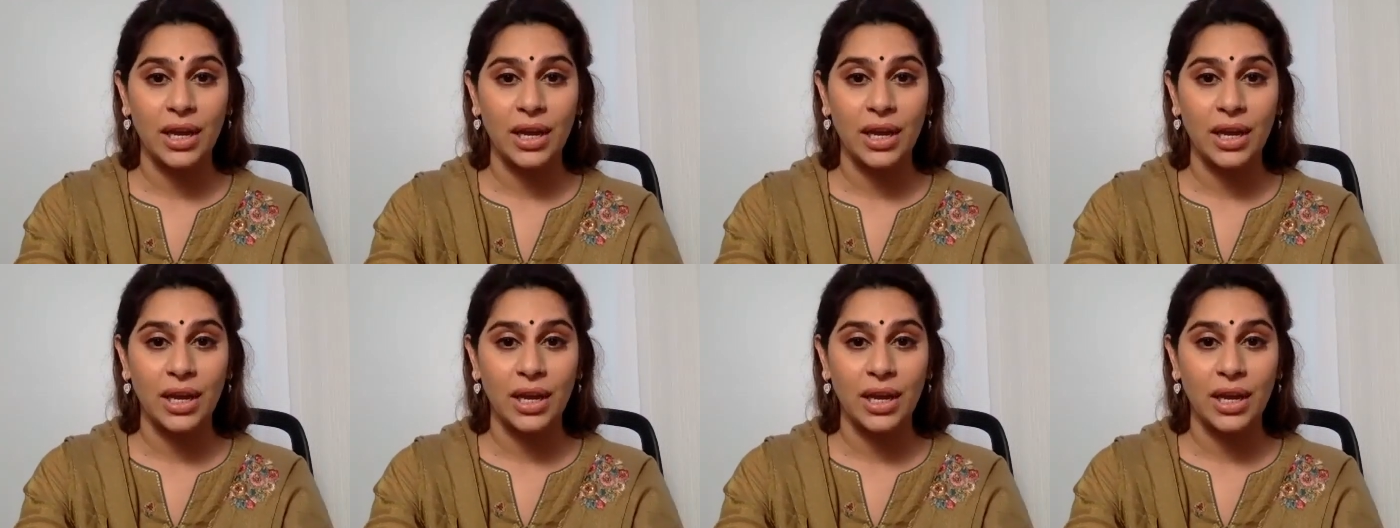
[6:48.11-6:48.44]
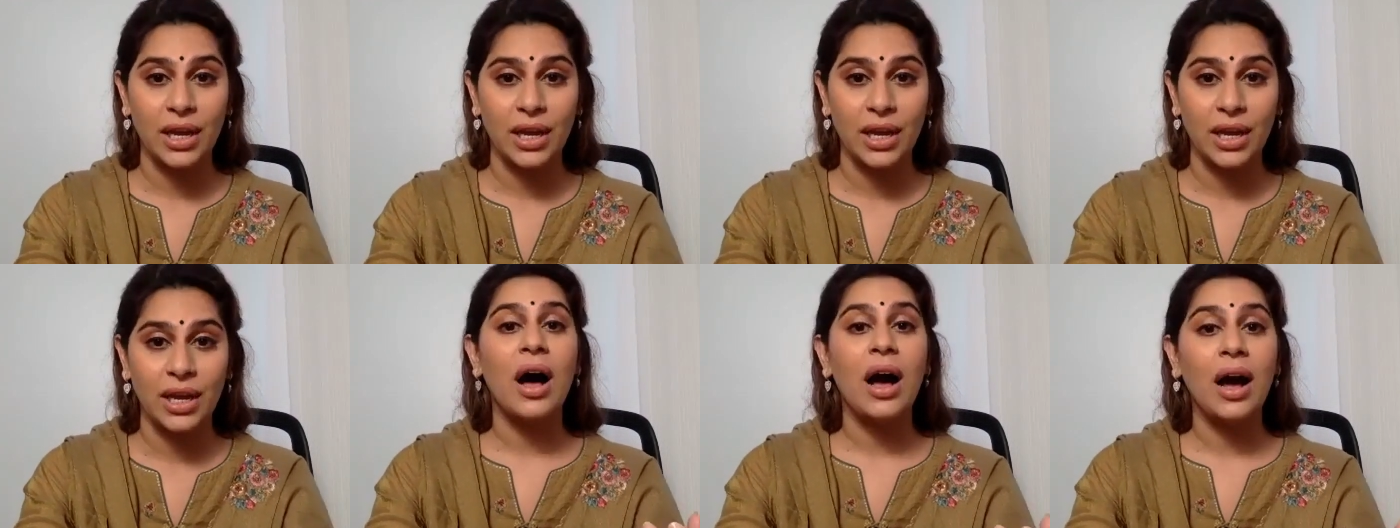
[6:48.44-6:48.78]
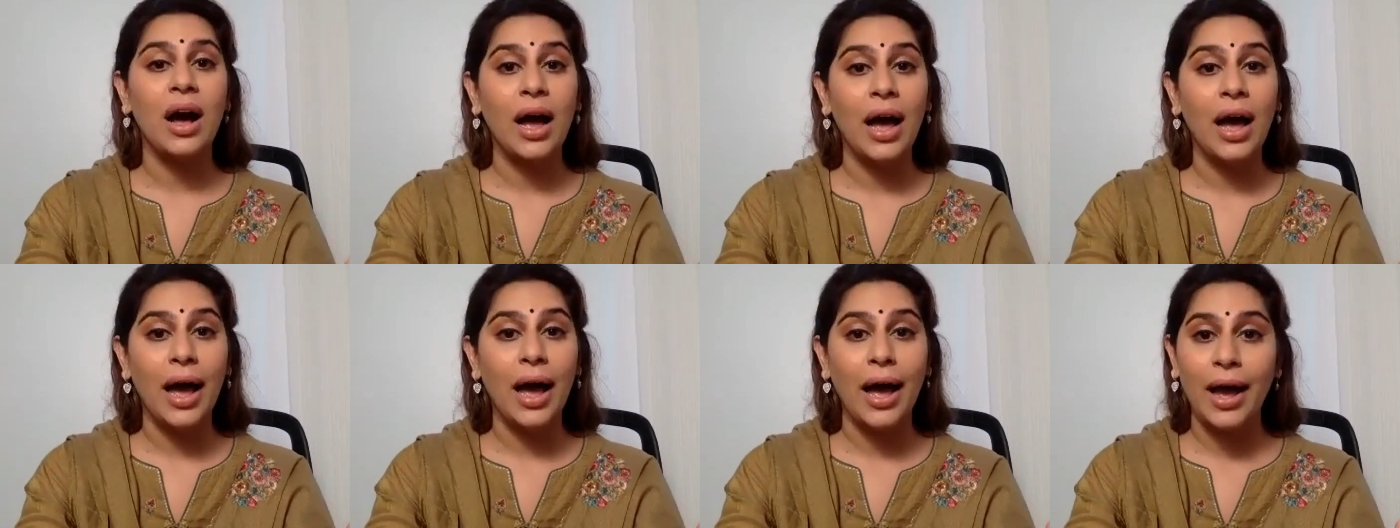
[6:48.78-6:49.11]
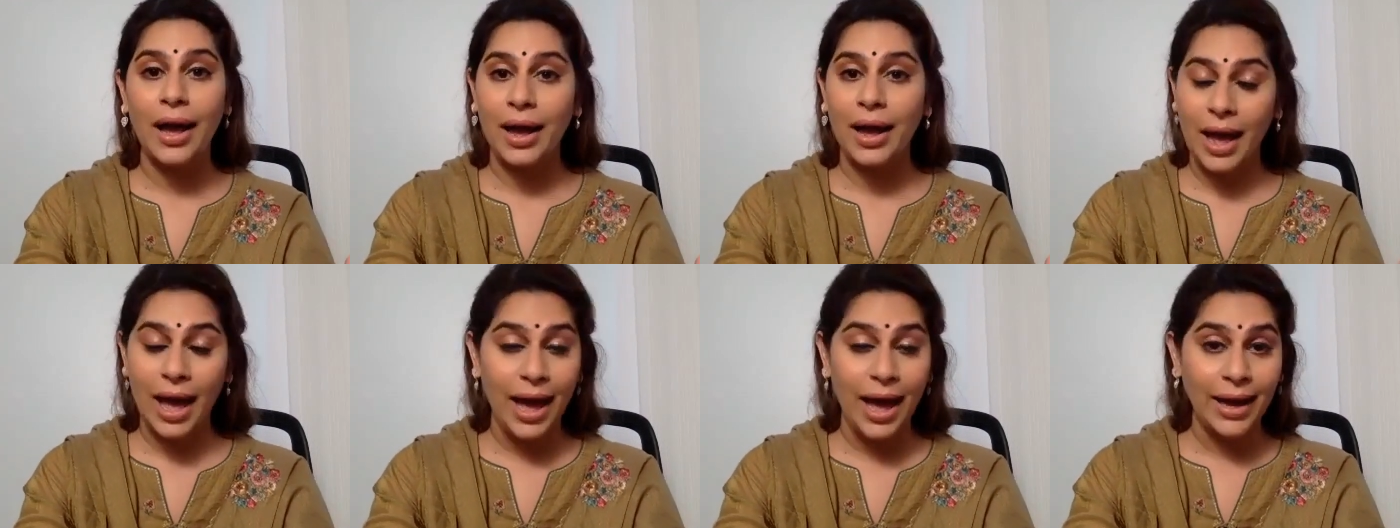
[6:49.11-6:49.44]
So,
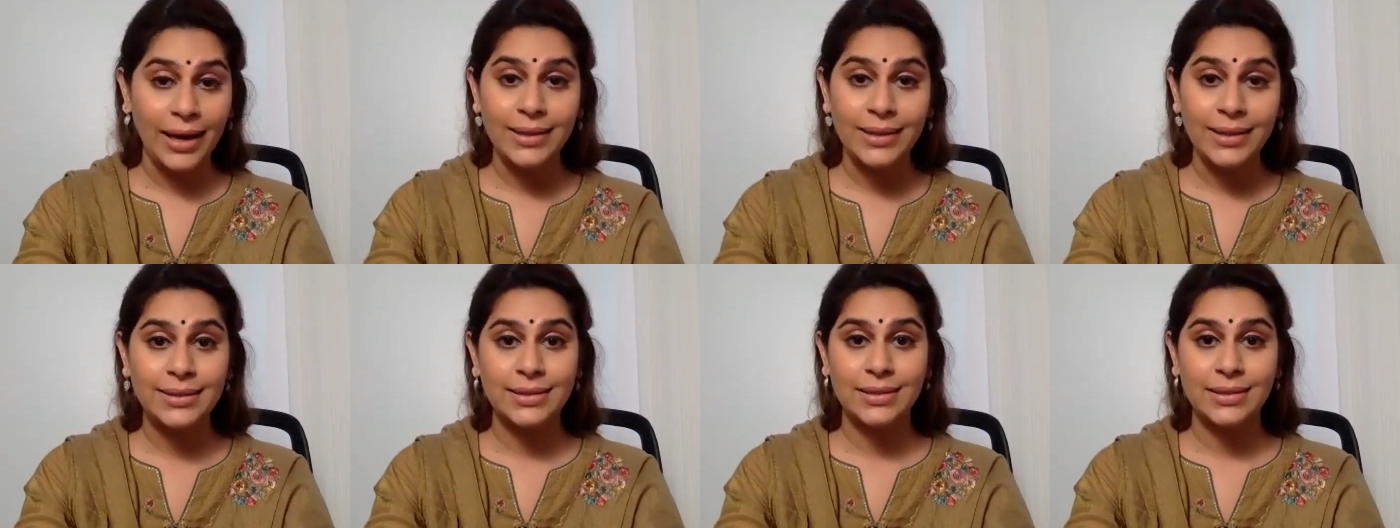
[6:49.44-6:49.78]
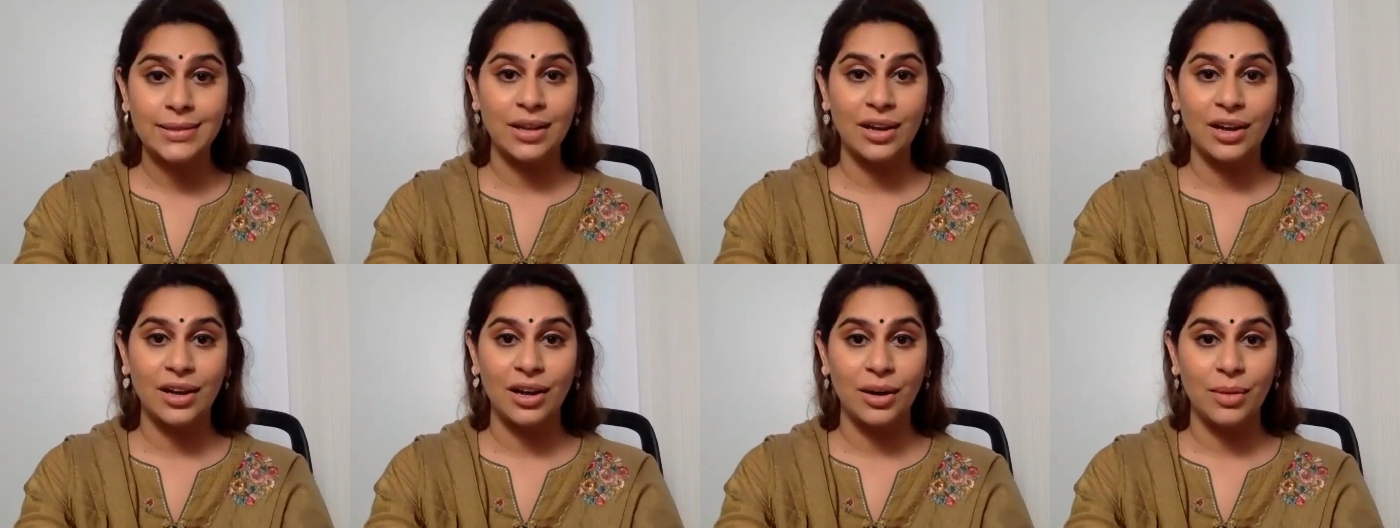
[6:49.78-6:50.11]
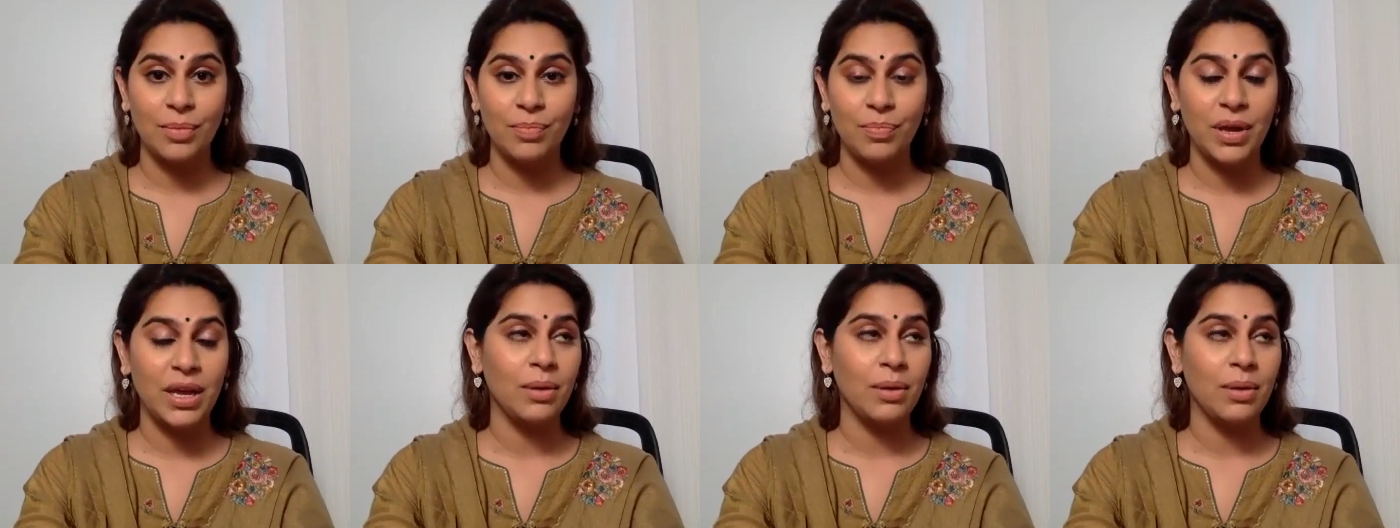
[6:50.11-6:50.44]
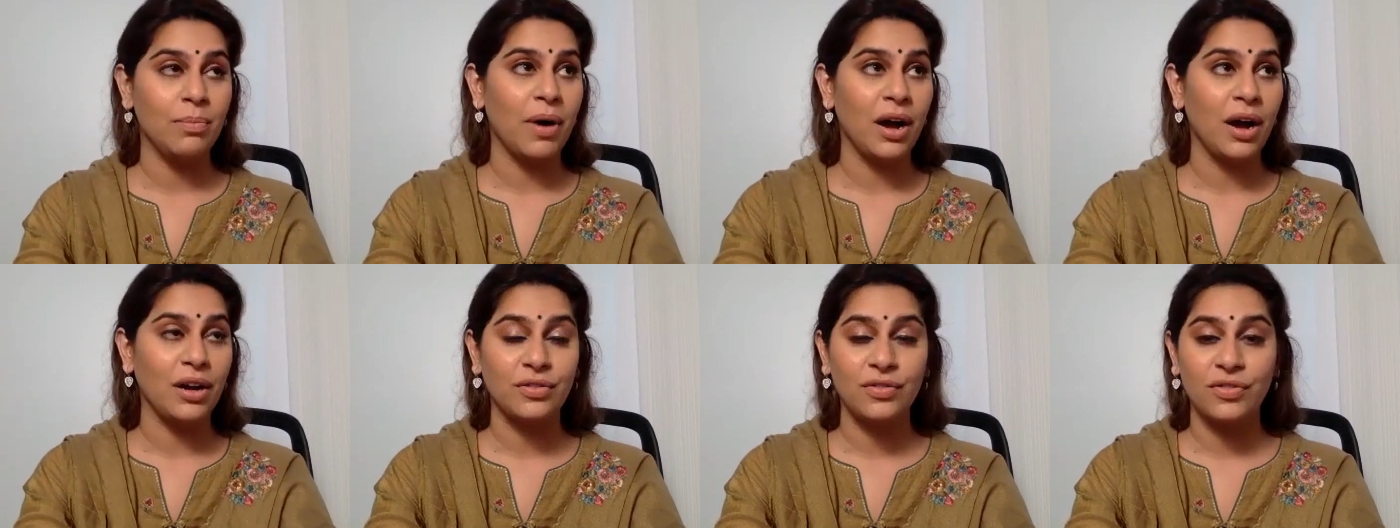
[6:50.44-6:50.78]
as being
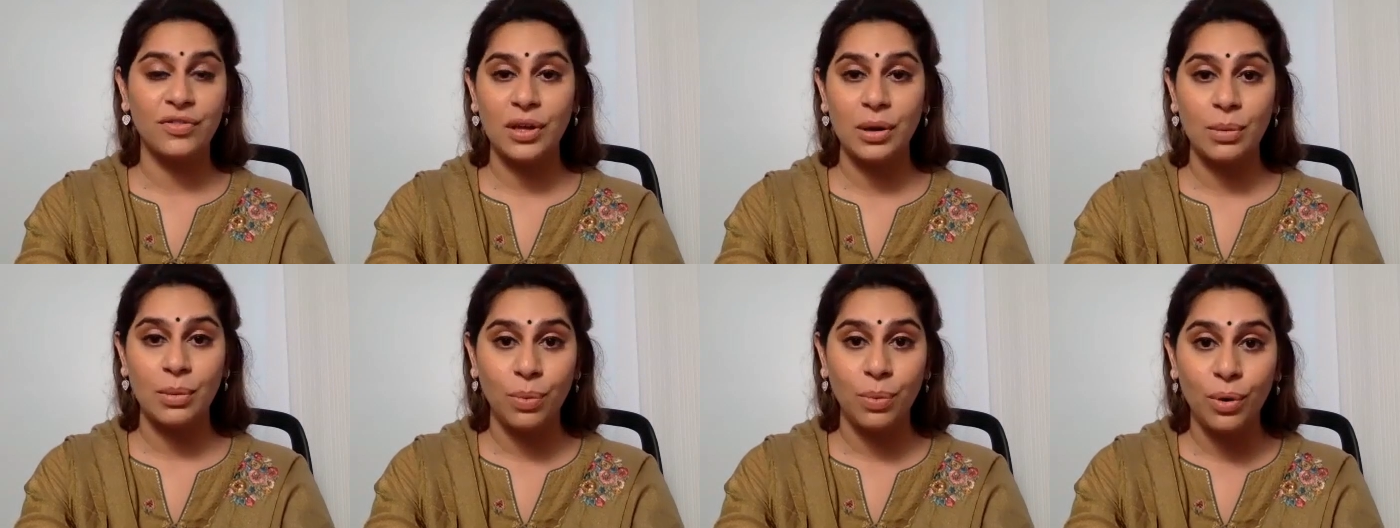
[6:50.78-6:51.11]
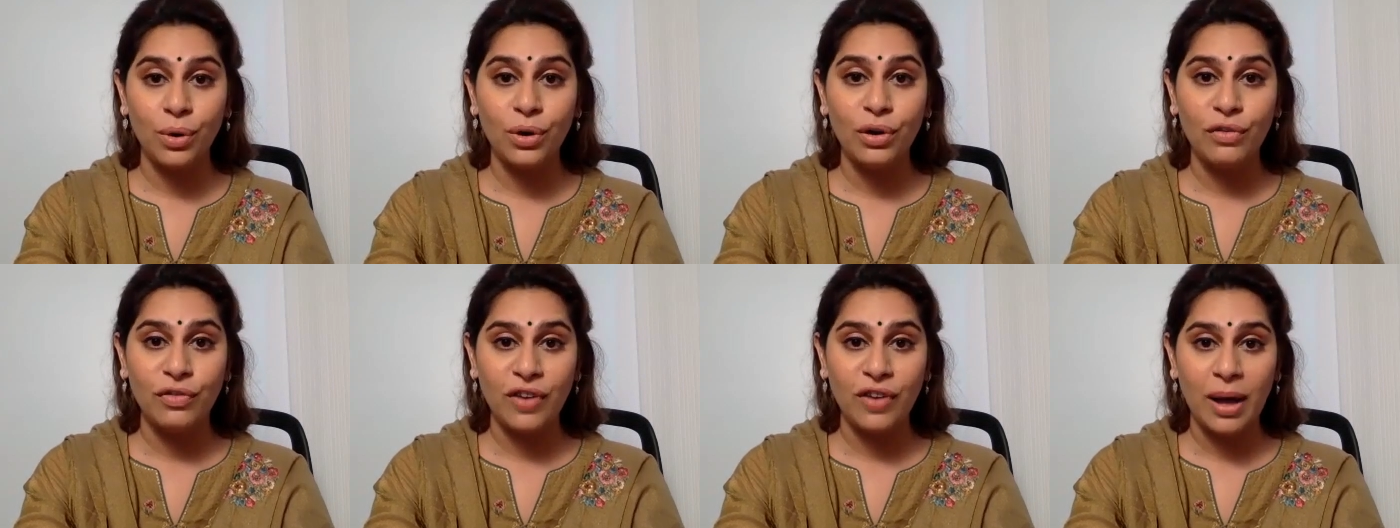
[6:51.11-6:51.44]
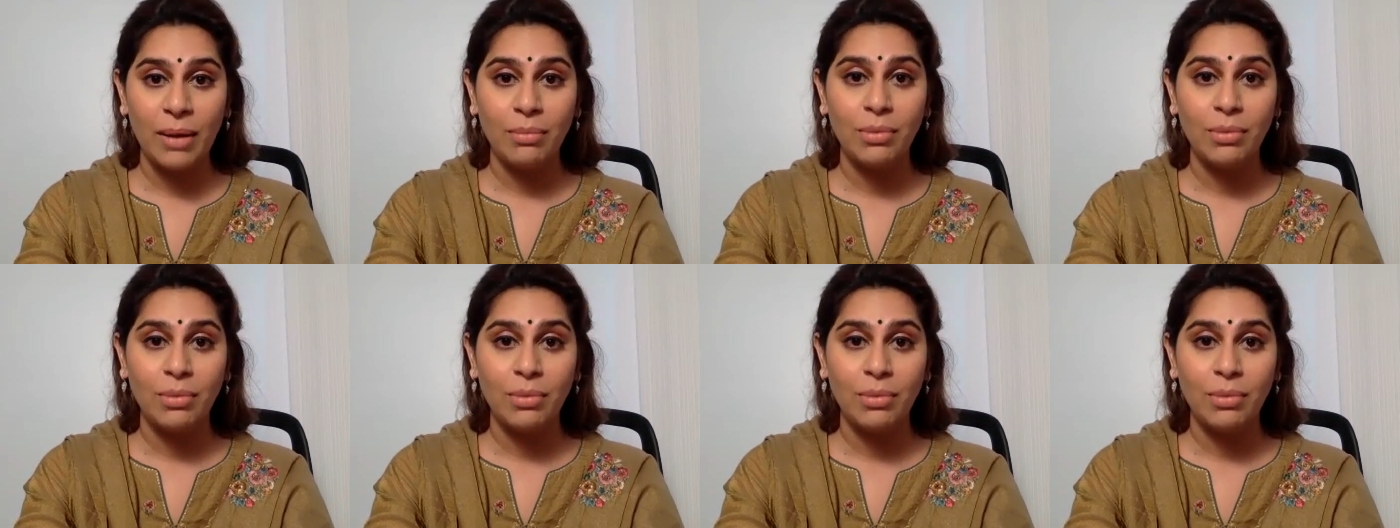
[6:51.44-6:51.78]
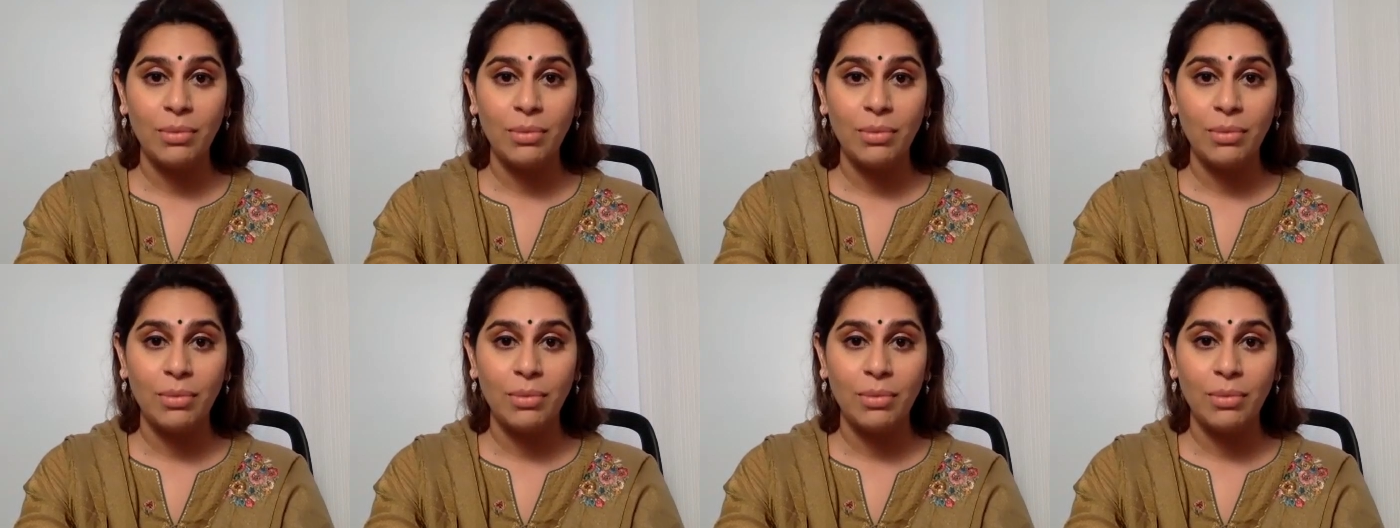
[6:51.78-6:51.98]
part of the Apollo family,